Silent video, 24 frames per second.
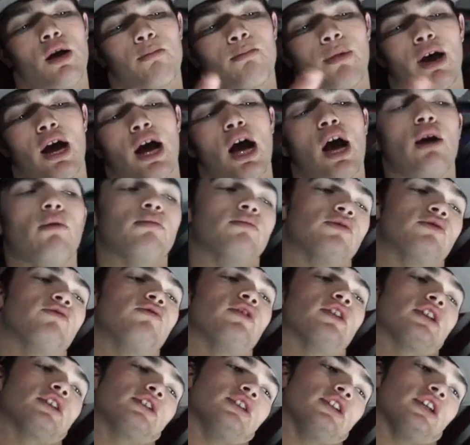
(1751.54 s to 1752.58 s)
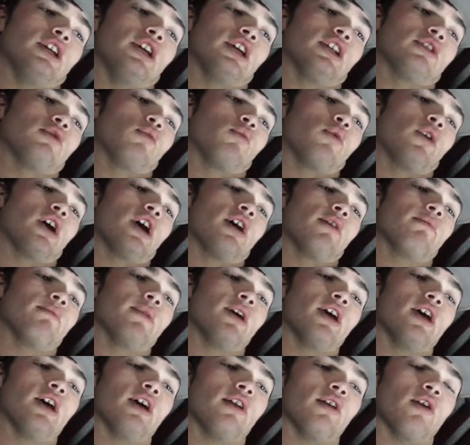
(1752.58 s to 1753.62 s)
My album's fixing to hit the web,
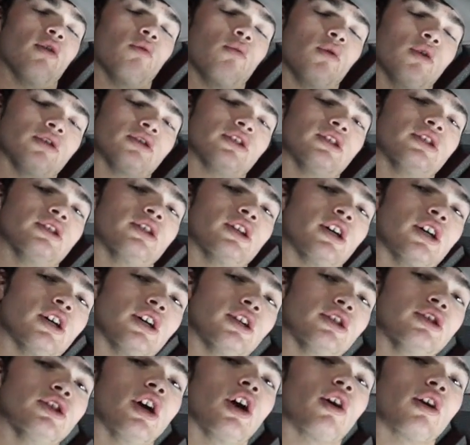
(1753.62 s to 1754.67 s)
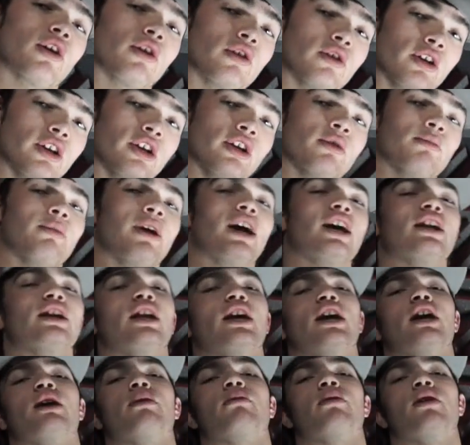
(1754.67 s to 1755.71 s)
man. And once it does, y'all gonna hear my
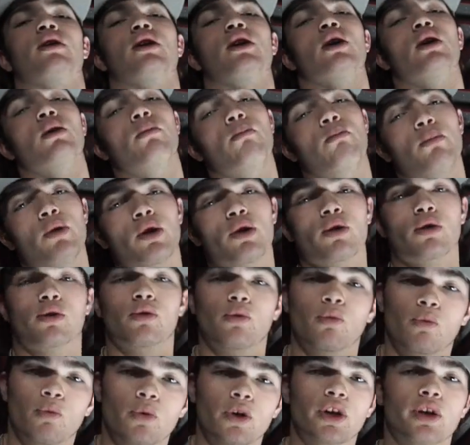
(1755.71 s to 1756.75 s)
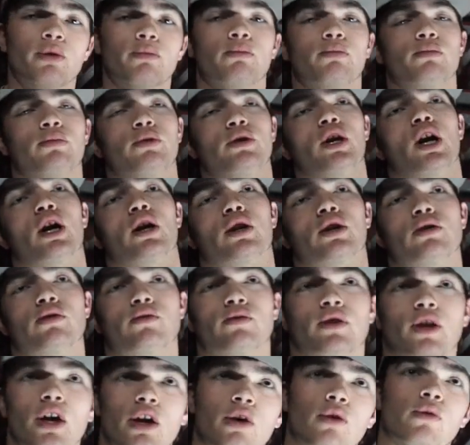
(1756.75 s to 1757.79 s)
name. Miracle Whip, y'all
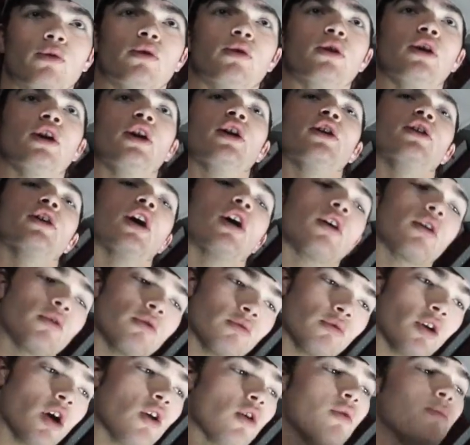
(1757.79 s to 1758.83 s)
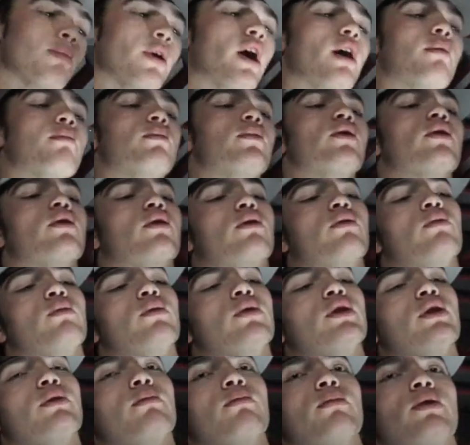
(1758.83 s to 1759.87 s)
gonna know. Y'all gonna know about Miracle
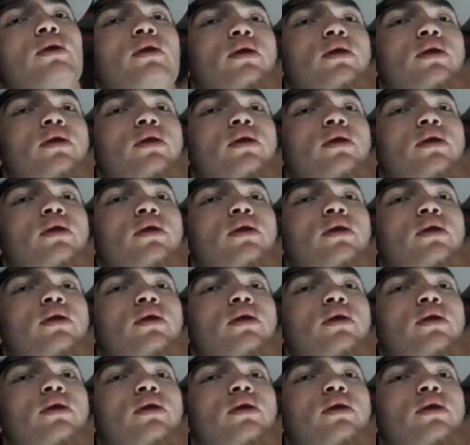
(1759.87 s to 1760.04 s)
Whip.